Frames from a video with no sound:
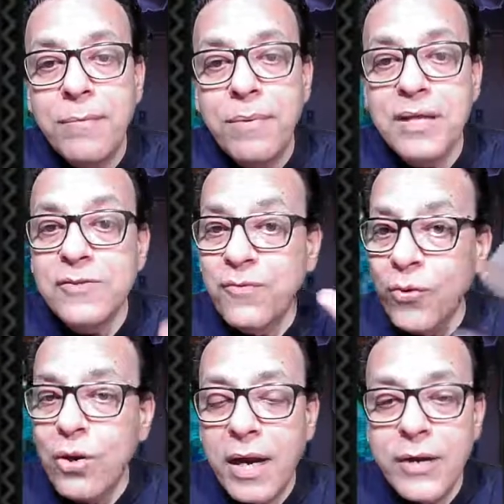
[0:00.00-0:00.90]
and
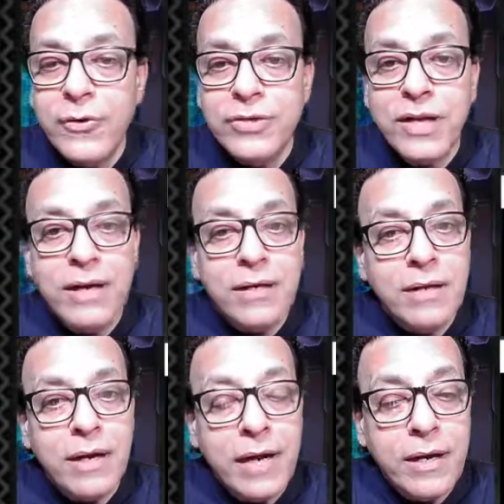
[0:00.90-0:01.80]
replace four
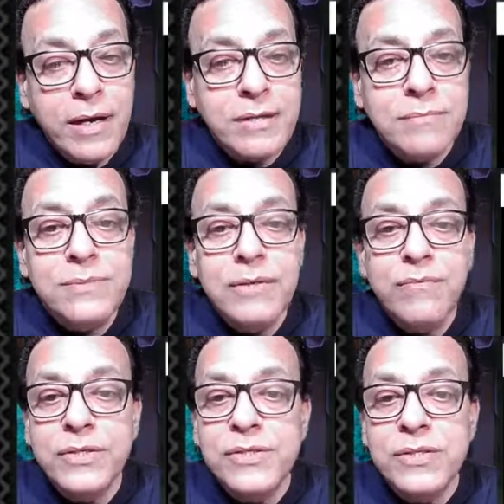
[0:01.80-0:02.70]
hydrogen
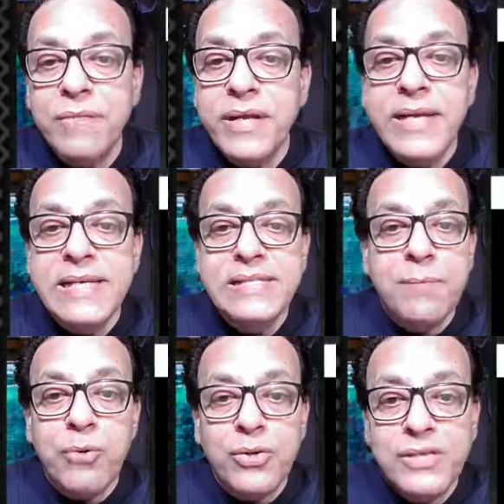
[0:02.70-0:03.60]
atoms, which is a
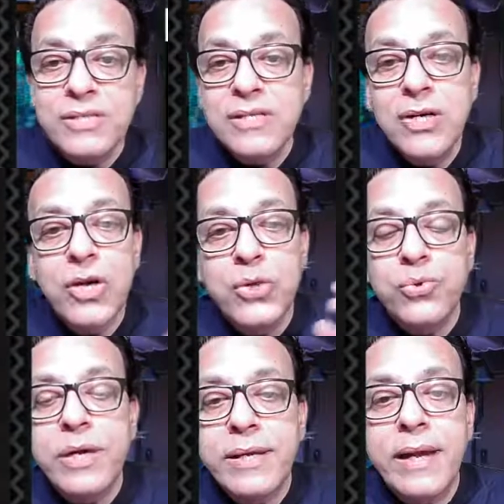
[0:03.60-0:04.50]
very easy process.
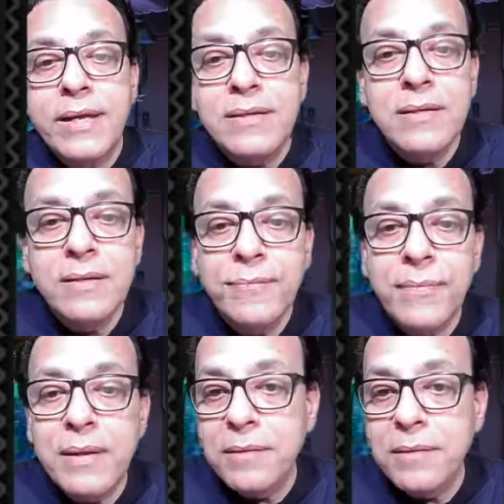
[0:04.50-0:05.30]
You can get